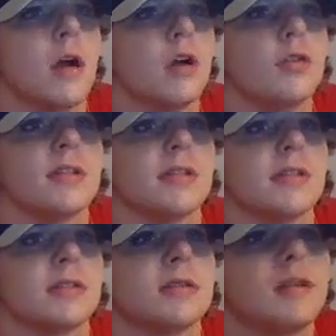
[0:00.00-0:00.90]
at
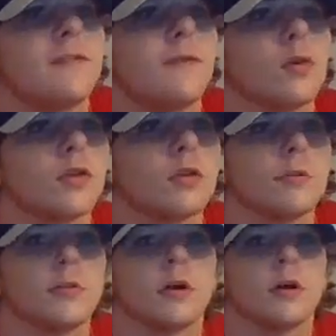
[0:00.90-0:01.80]
164th
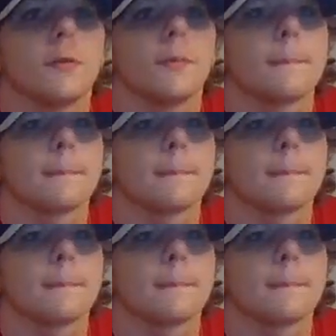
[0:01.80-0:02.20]
overall.